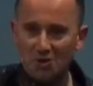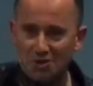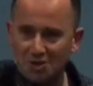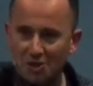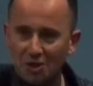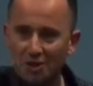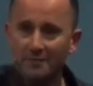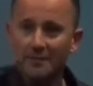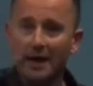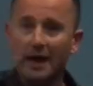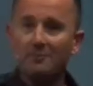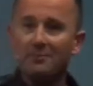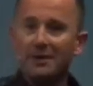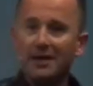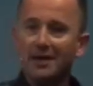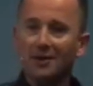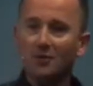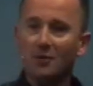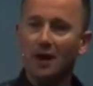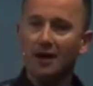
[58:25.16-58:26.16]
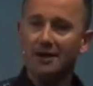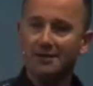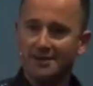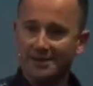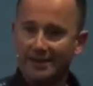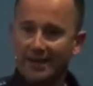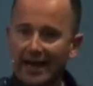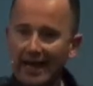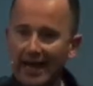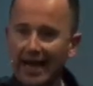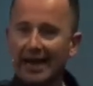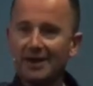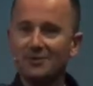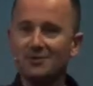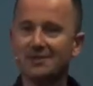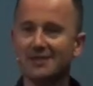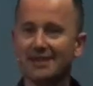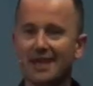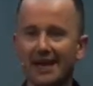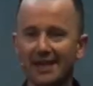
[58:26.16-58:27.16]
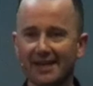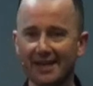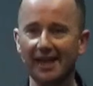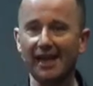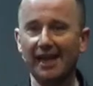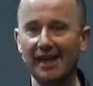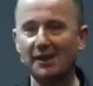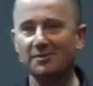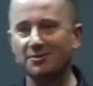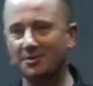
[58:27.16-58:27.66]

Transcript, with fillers: and show them how big it was, and it was like, it